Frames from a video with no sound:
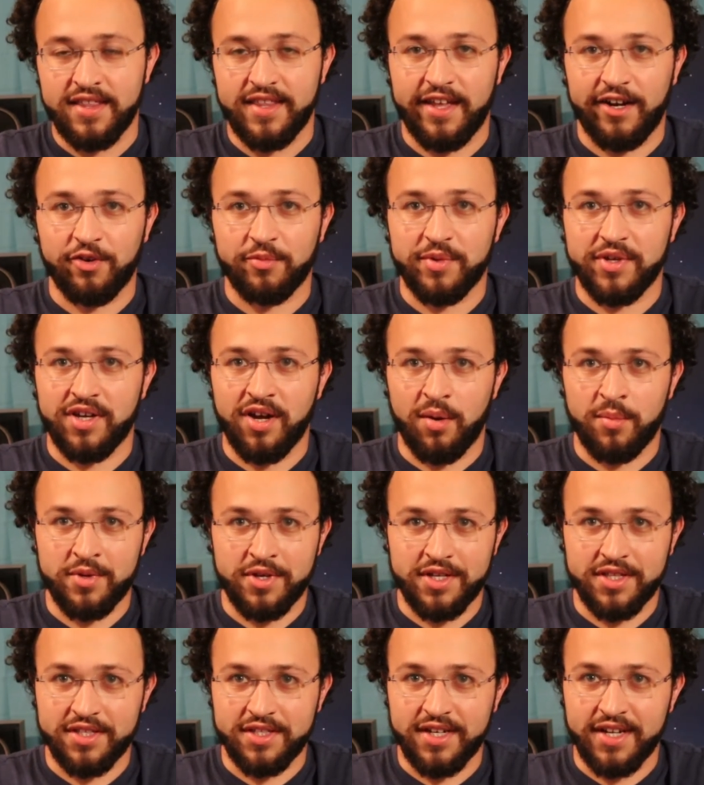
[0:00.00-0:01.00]
That'll be
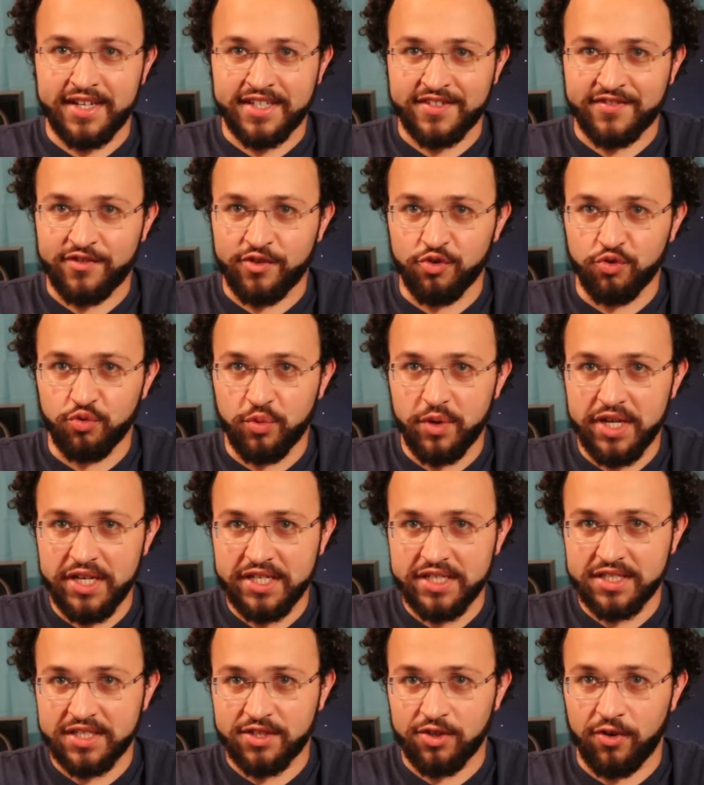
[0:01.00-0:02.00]
coming in the next few
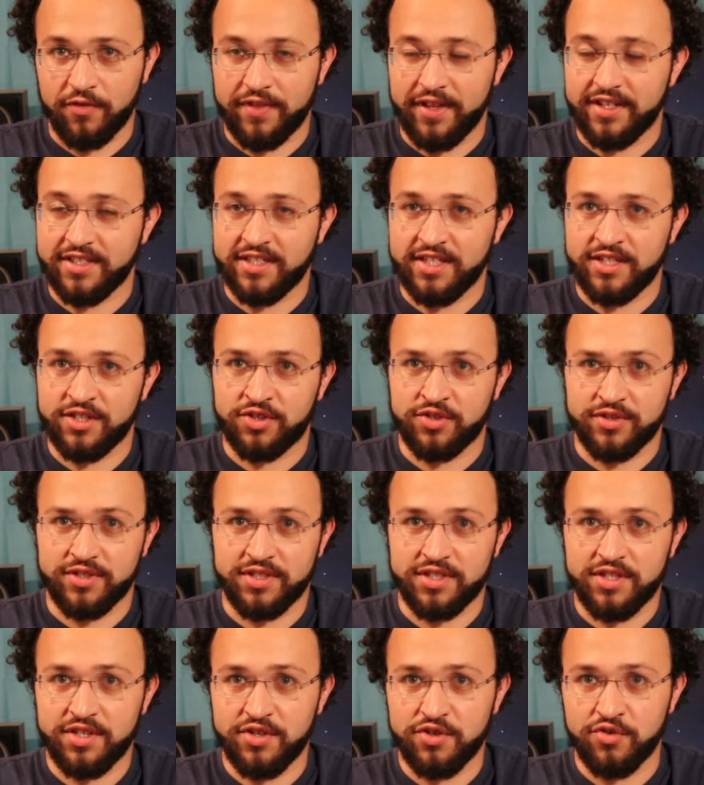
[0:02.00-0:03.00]
weeks, so if that
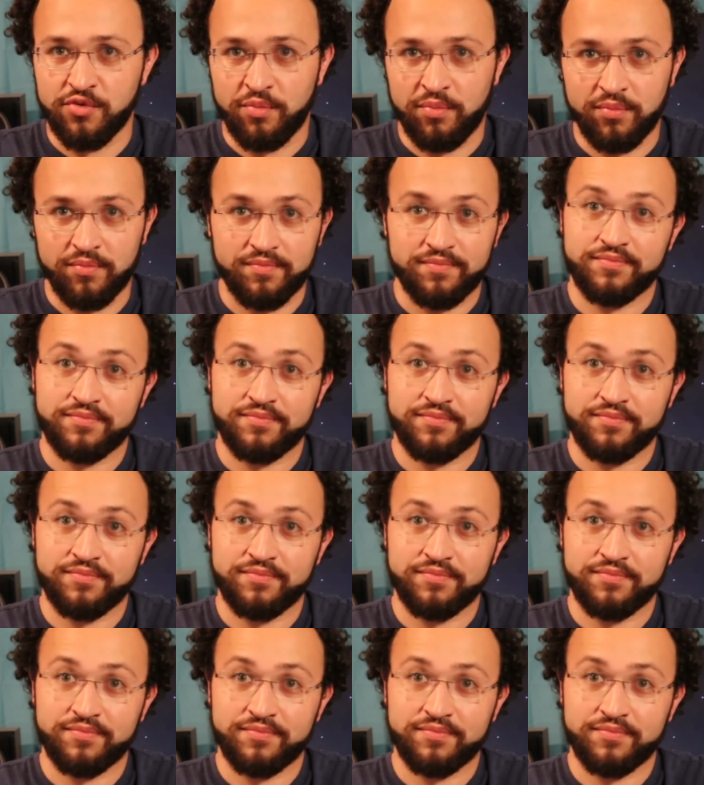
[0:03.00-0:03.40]
interests you,